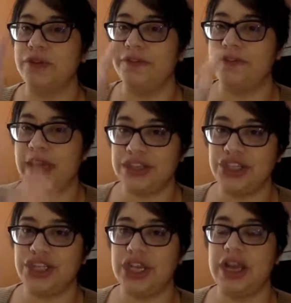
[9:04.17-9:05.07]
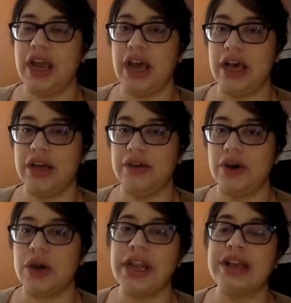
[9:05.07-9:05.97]
prevention
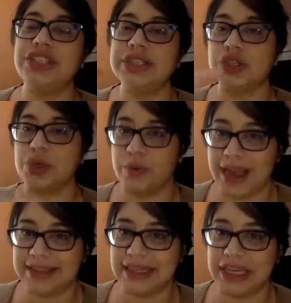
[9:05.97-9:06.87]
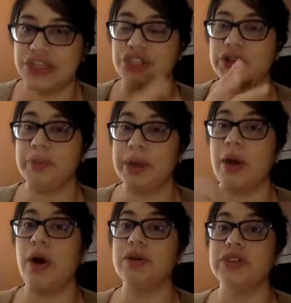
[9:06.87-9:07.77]
or not just correcting issues, but
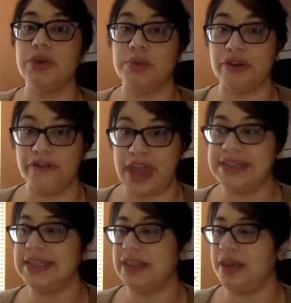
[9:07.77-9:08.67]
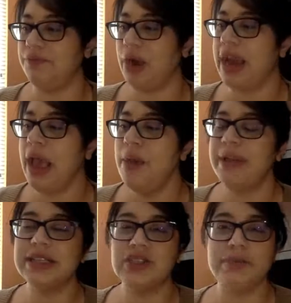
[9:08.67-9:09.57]
also preventing them, right?
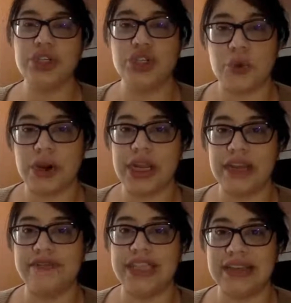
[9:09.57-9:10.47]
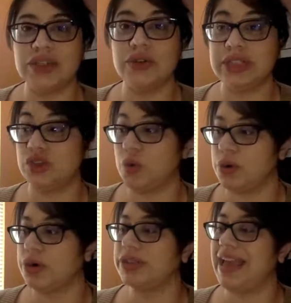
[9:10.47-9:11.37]
Because the majority of dental
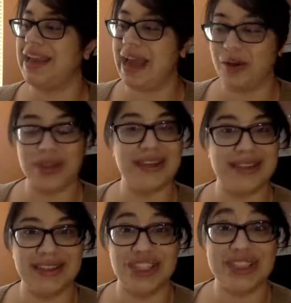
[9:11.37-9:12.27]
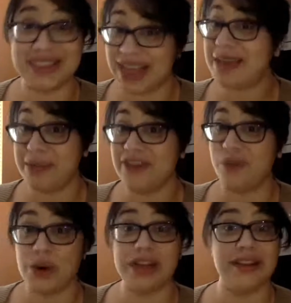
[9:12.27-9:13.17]
disorders and health conditions, they could be
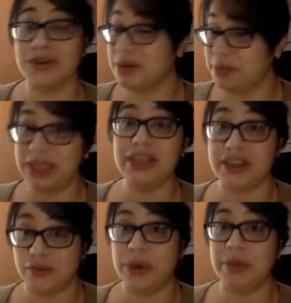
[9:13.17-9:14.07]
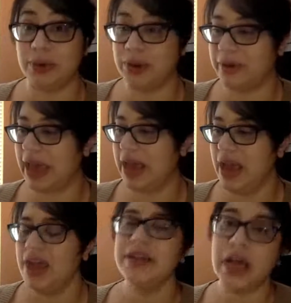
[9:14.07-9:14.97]
avoided. They're completely avoidable. Okay.
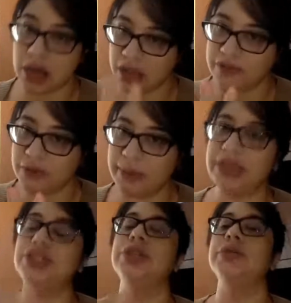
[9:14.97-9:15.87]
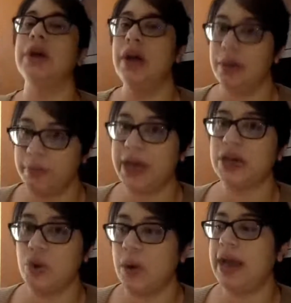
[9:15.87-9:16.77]
Not all of them, mind you,
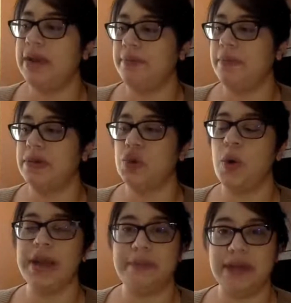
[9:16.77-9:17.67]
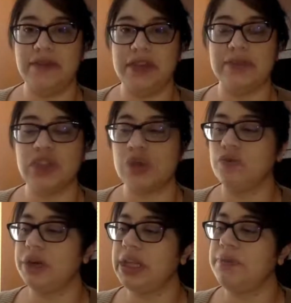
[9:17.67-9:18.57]
but quite a bit of them. So
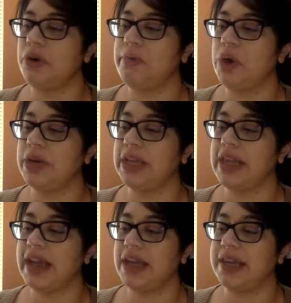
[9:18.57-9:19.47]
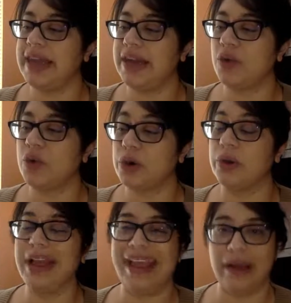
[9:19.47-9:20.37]
really promoting that
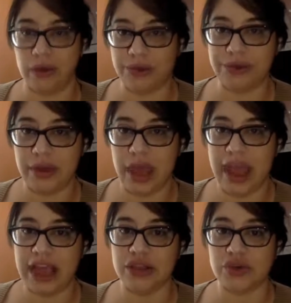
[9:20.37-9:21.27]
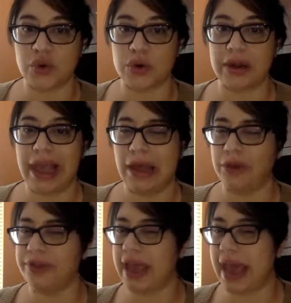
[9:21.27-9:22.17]
oral health and those oral
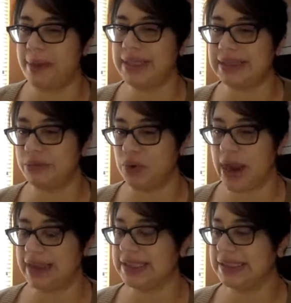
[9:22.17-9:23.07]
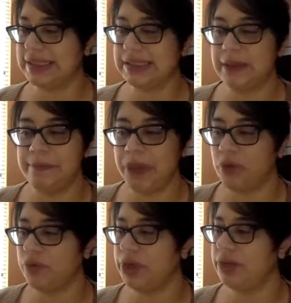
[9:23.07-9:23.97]
health habits and practices,
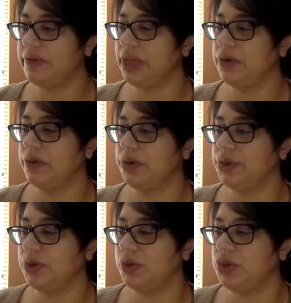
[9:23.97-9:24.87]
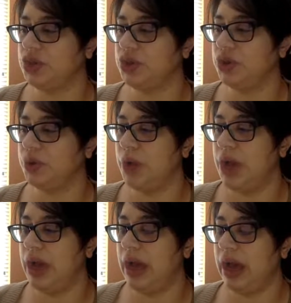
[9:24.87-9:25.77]
really, really crucial to
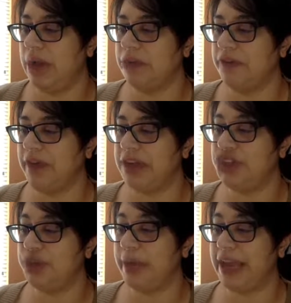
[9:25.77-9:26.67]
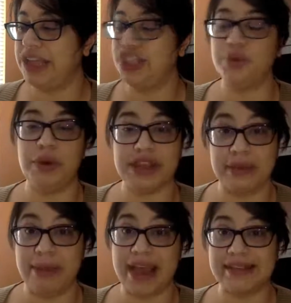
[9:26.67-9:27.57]
provide your patient with
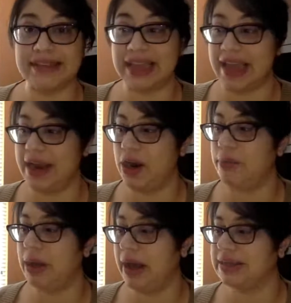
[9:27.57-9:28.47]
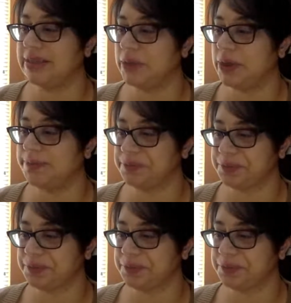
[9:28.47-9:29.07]
the best care possible.